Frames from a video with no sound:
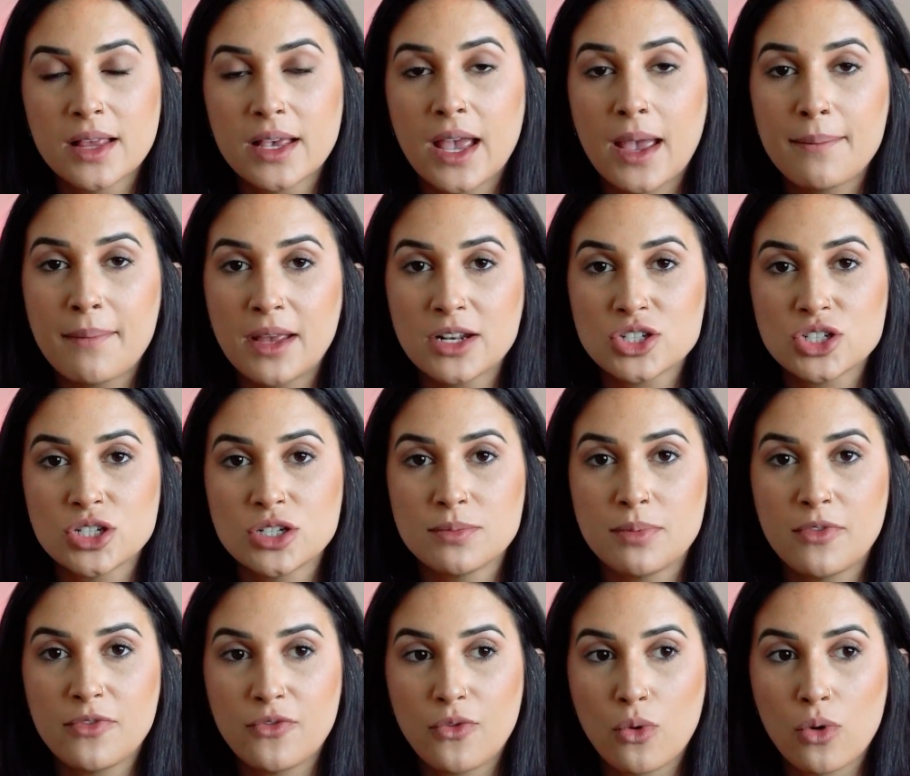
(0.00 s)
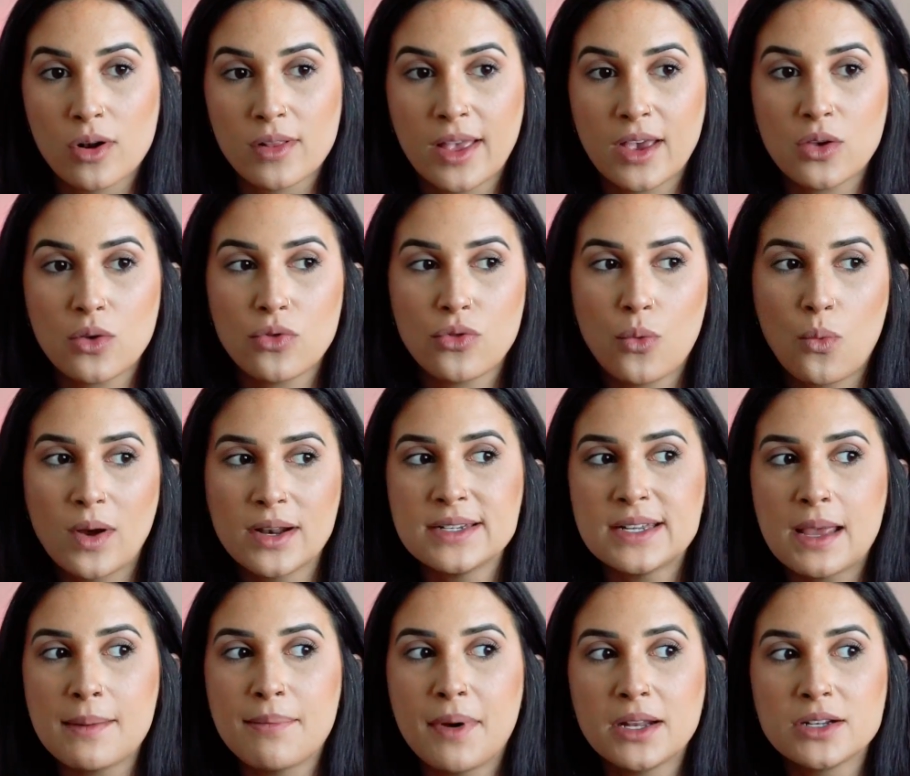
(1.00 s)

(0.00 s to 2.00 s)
like I mentioned before, like the one-day